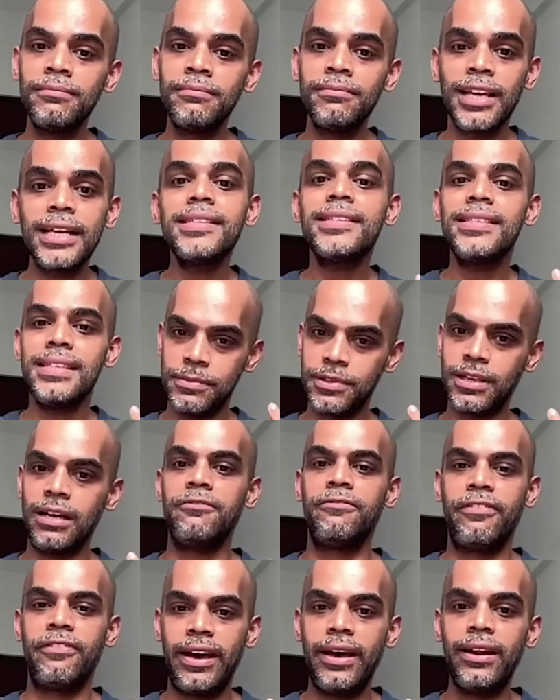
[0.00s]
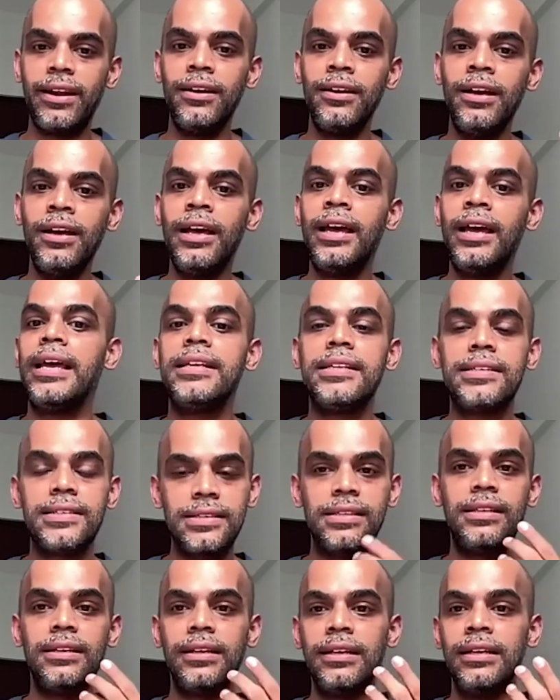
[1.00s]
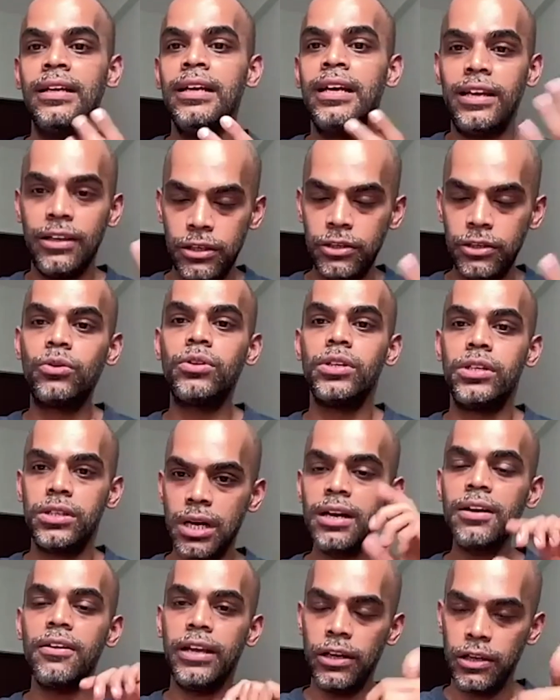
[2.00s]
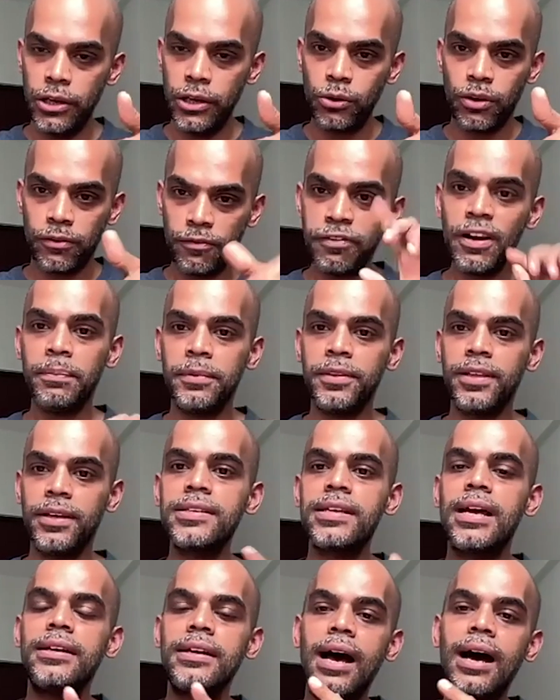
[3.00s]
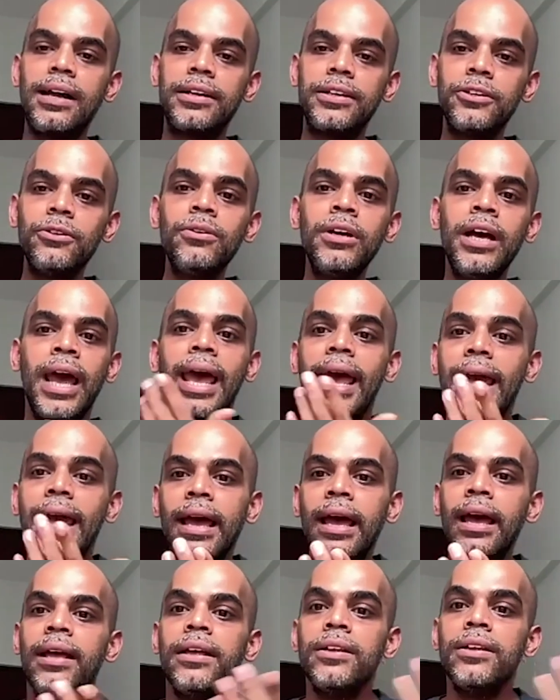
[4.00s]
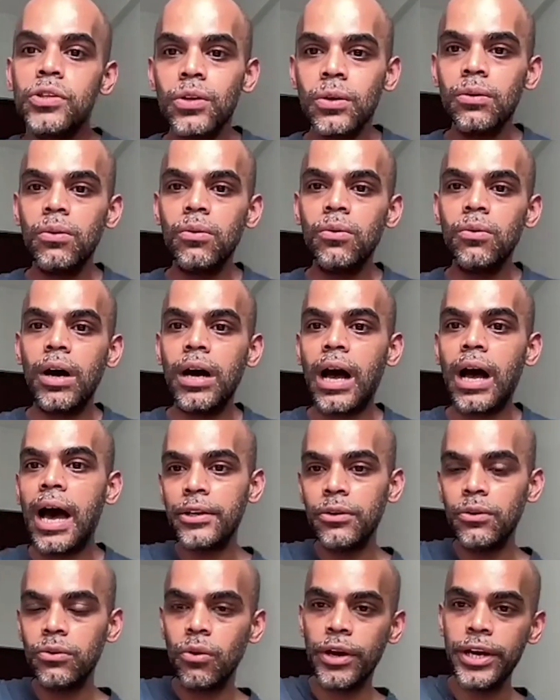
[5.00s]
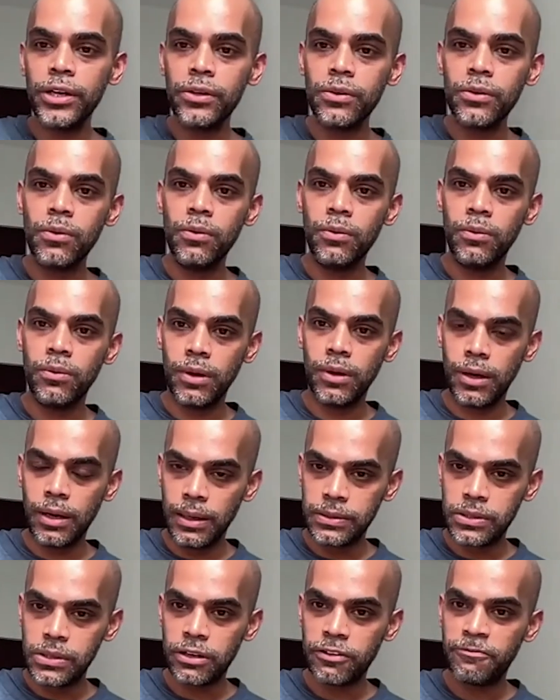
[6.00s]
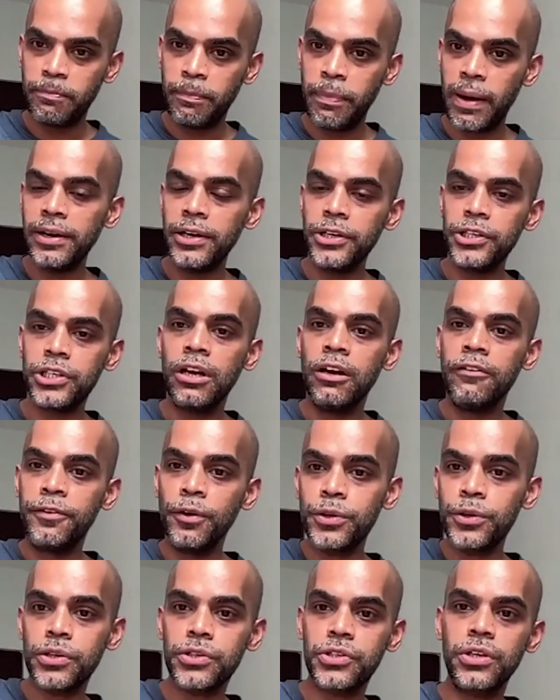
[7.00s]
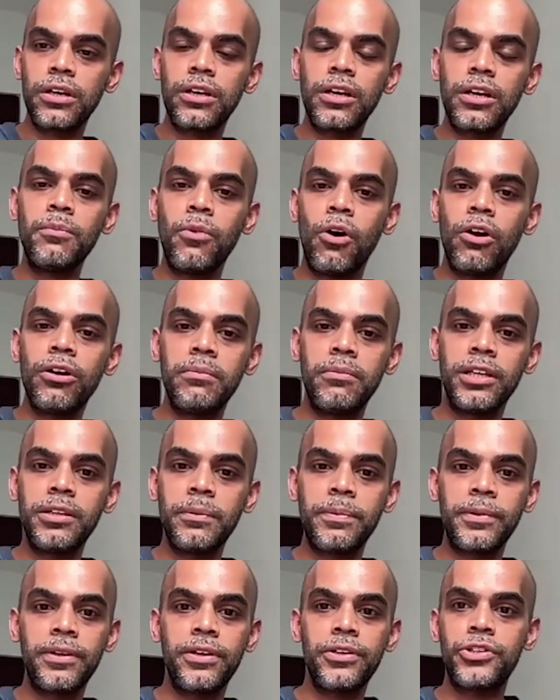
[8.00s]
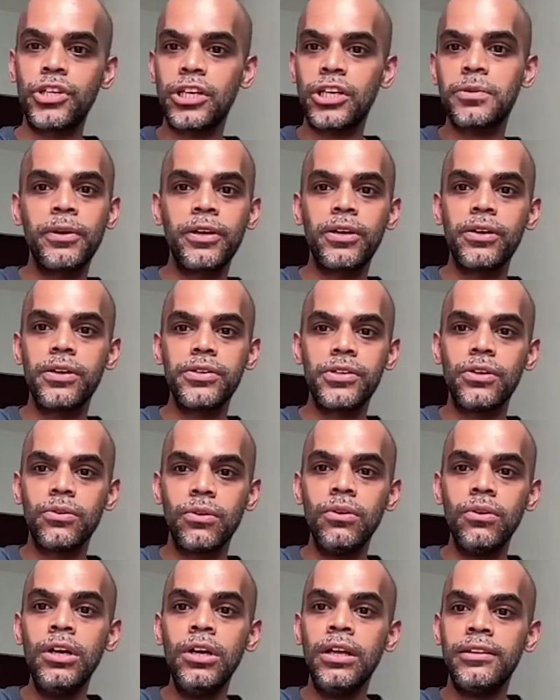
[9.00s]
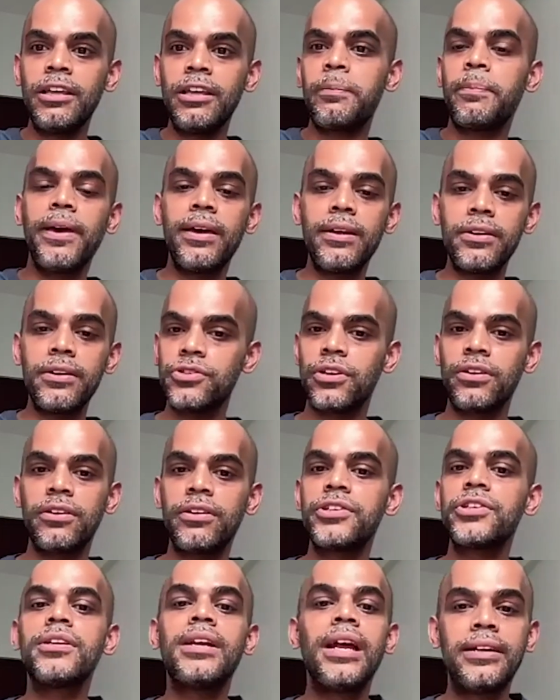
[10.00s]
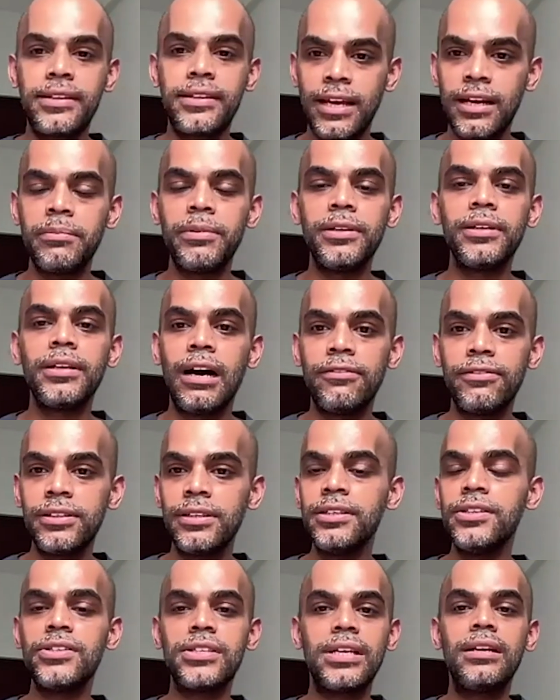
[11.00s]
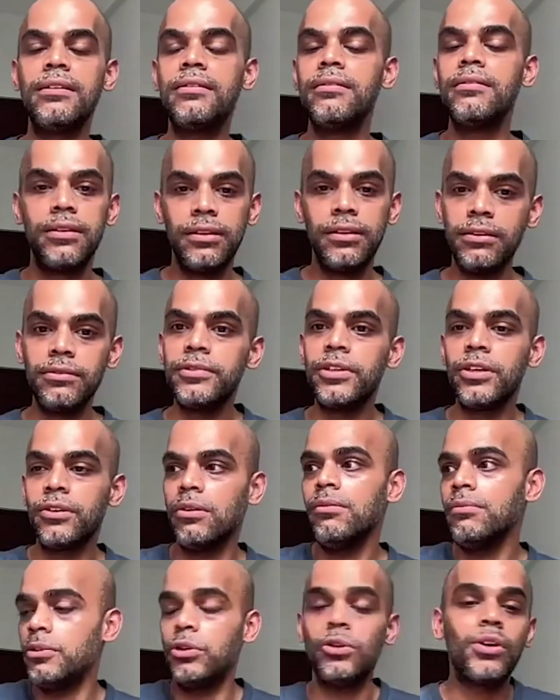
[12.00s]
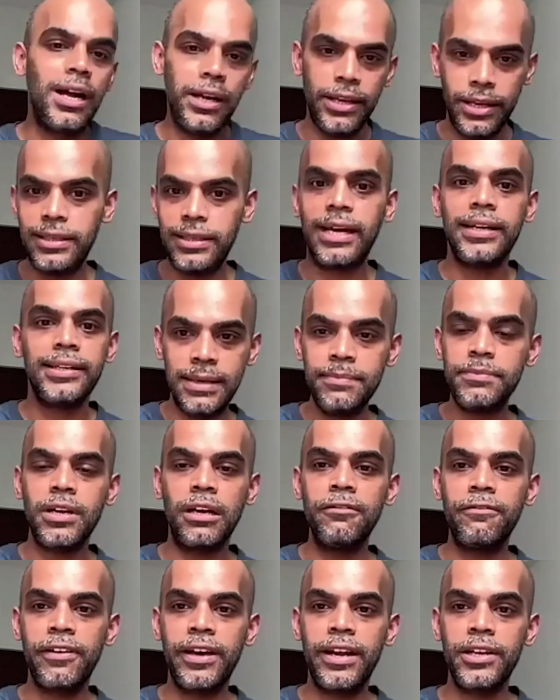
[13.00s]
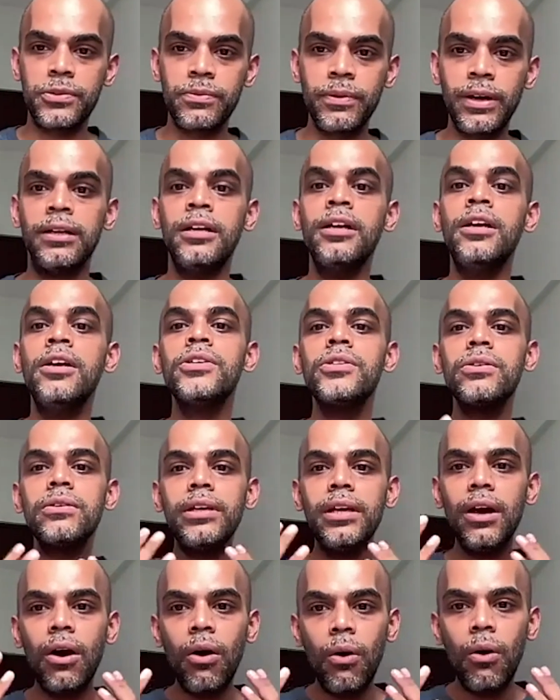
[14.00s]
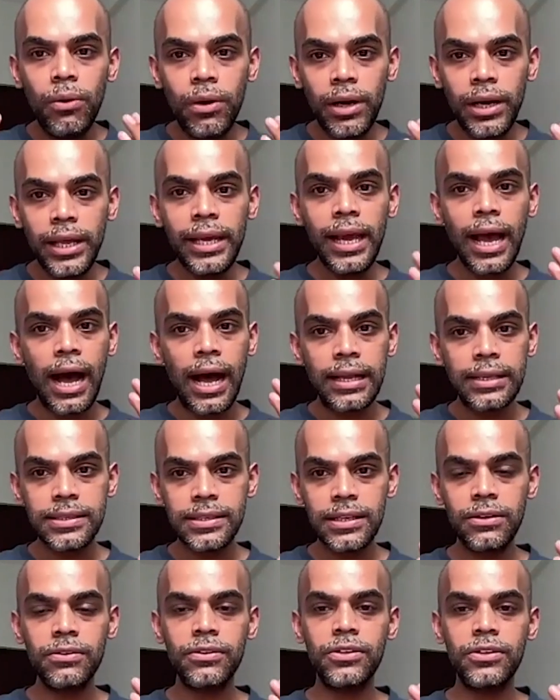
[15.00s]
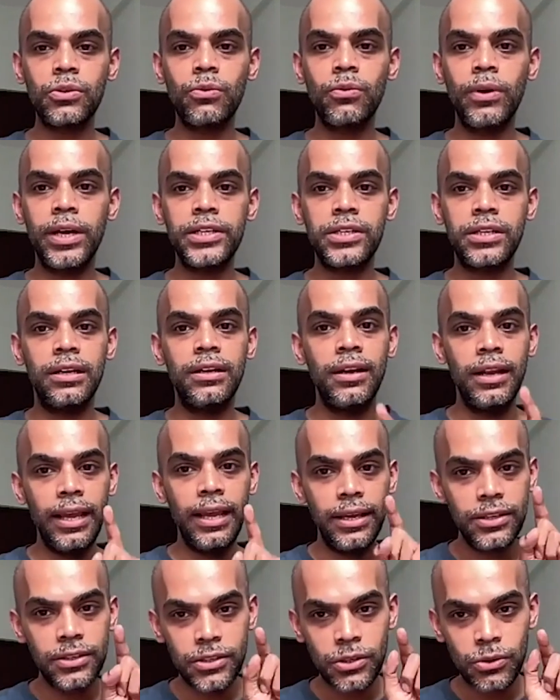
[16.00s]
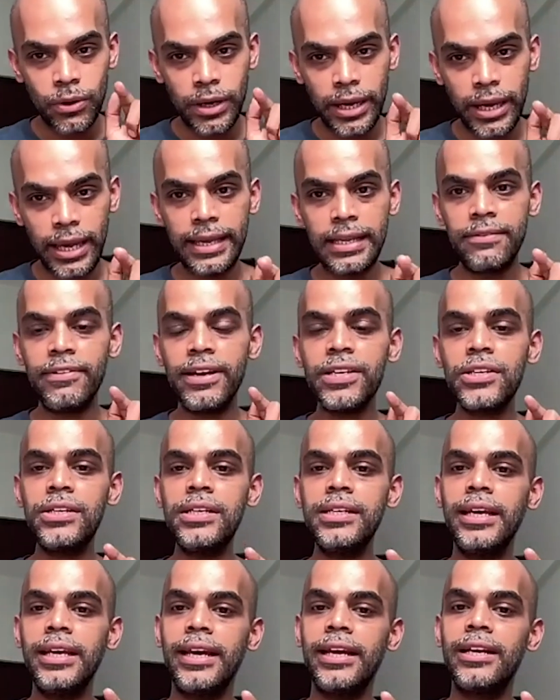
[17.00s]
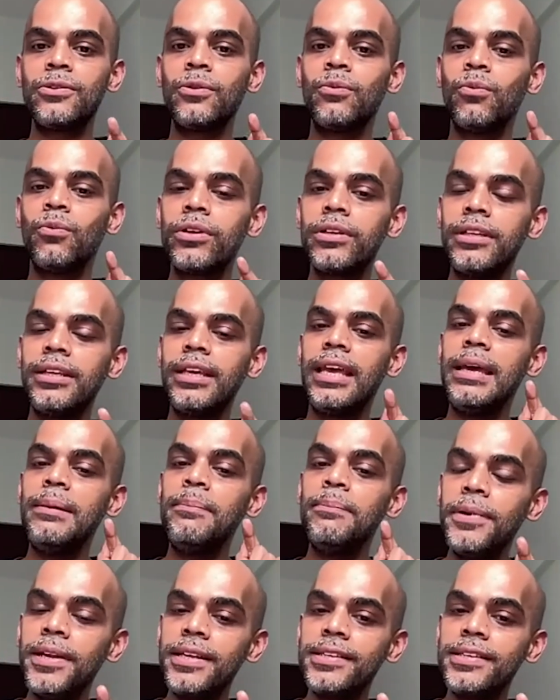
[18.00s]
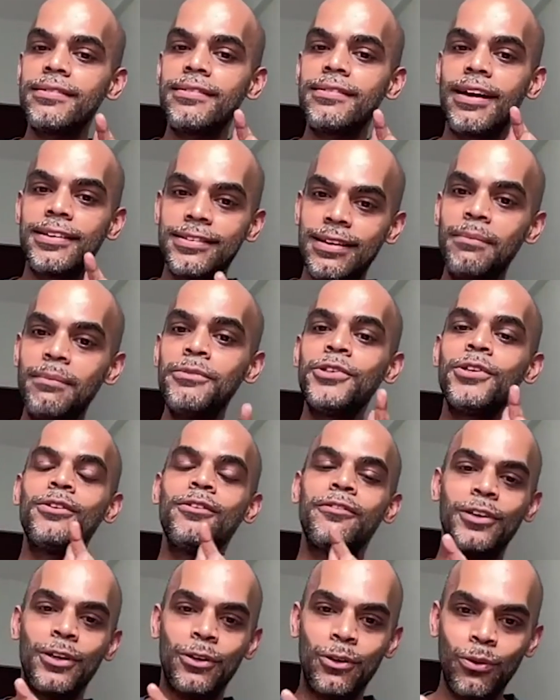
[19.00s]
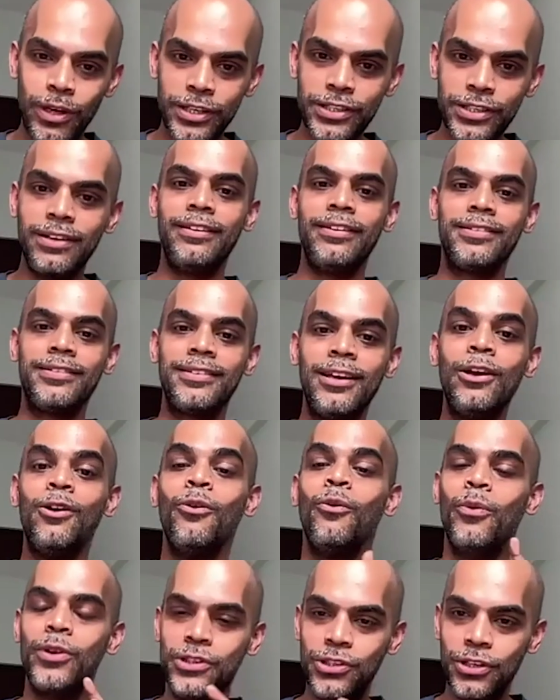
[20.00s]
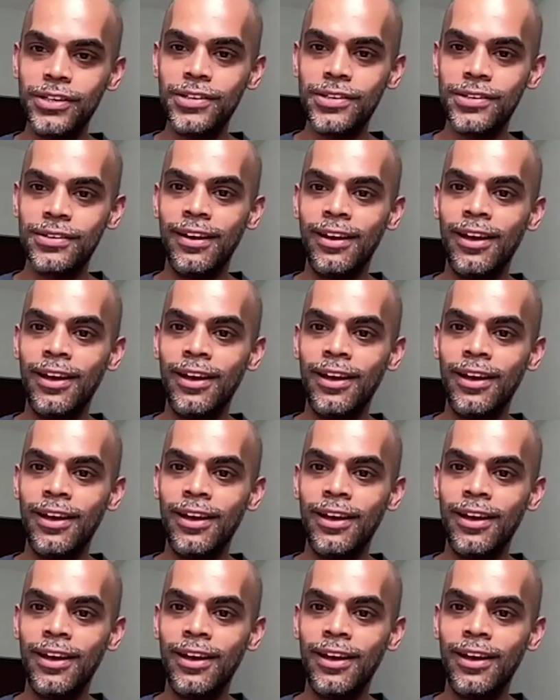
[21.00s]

That seems unfair. You could flip this and argue, hey, so are you going to sort of punish future children born in Madhya Pradesh just because their parents' generation had terrible governance, and that seems unfair as well. So the only answer to this question is to investigate what the implicit assumption of your question is, which is,